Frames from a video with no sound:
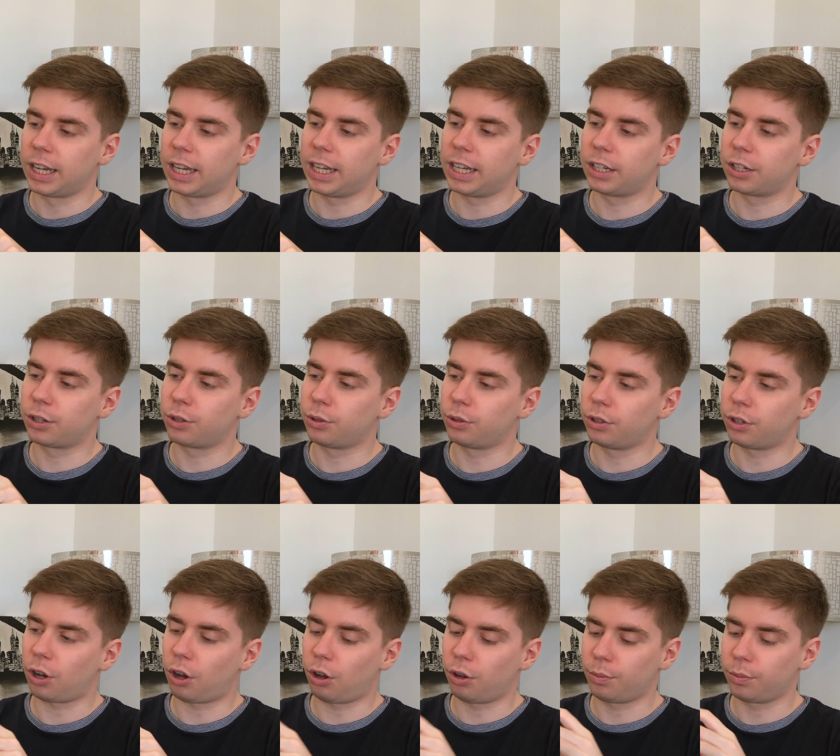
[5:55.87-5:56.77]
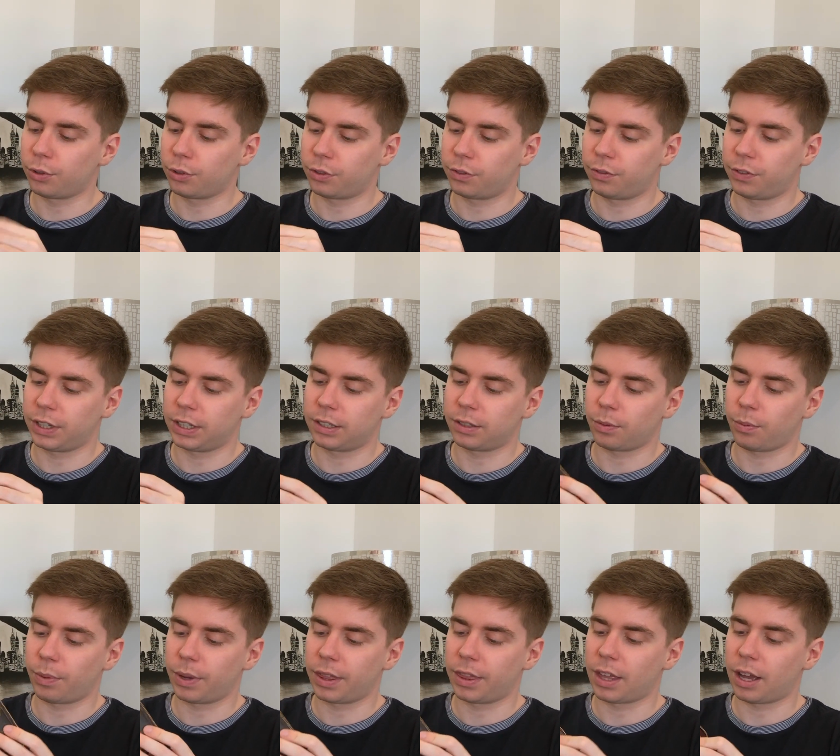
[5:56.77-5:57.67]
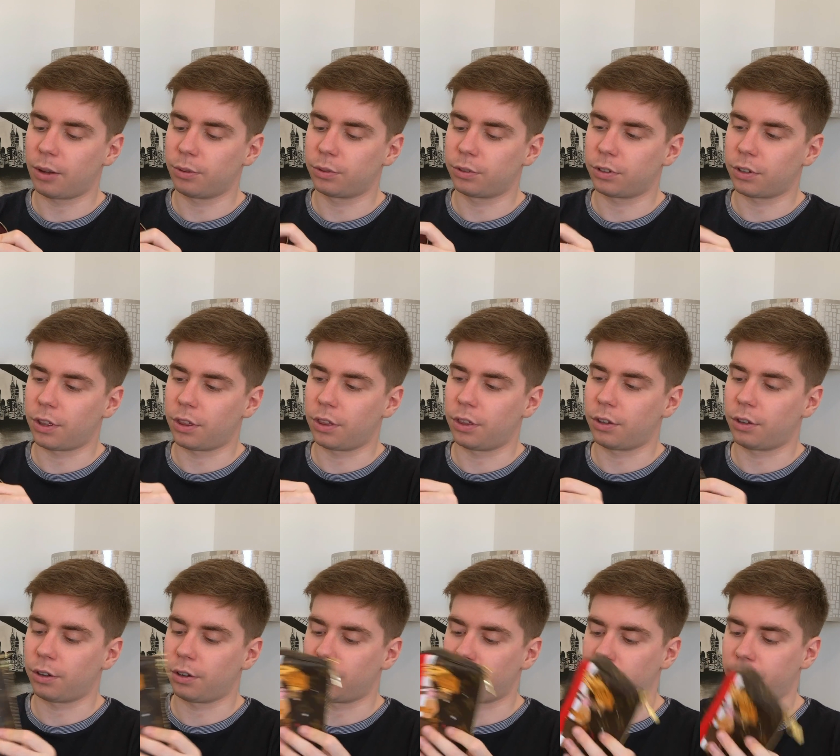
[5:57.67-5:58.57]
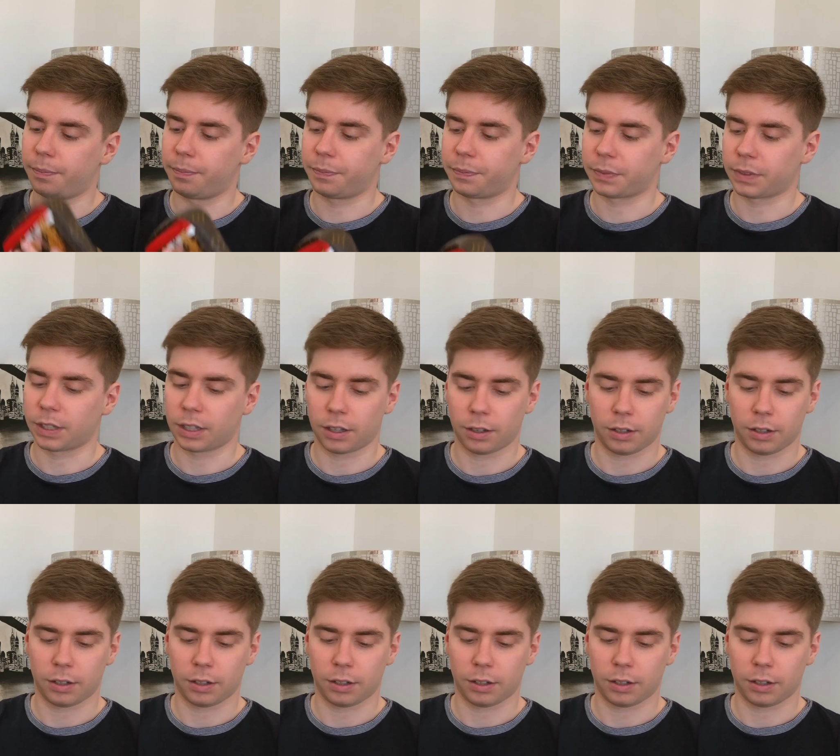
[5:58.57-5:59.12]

It could almost fit without the